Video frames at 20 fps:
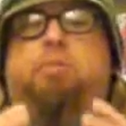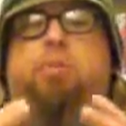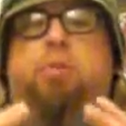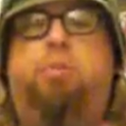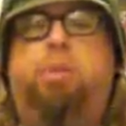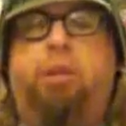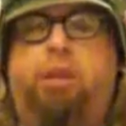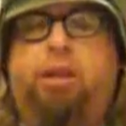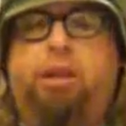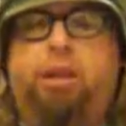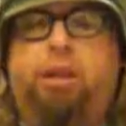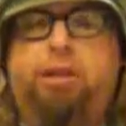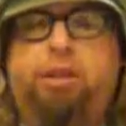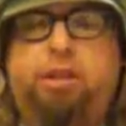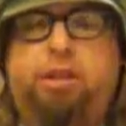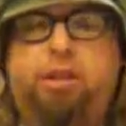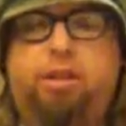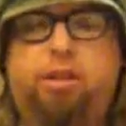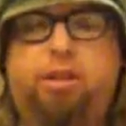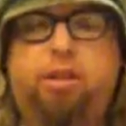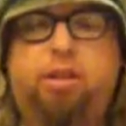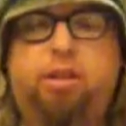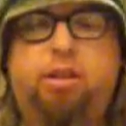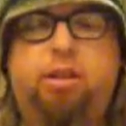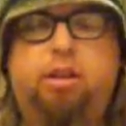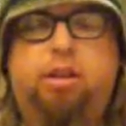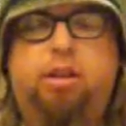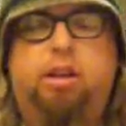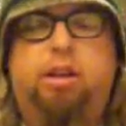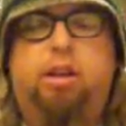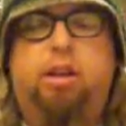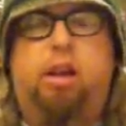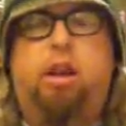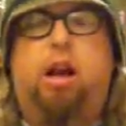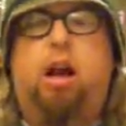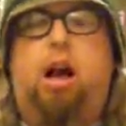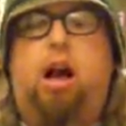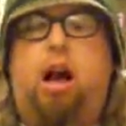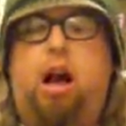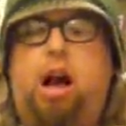Prometheus,
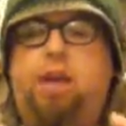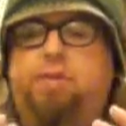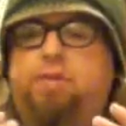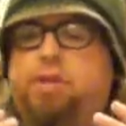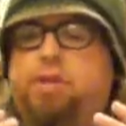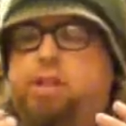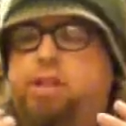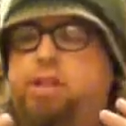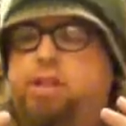I've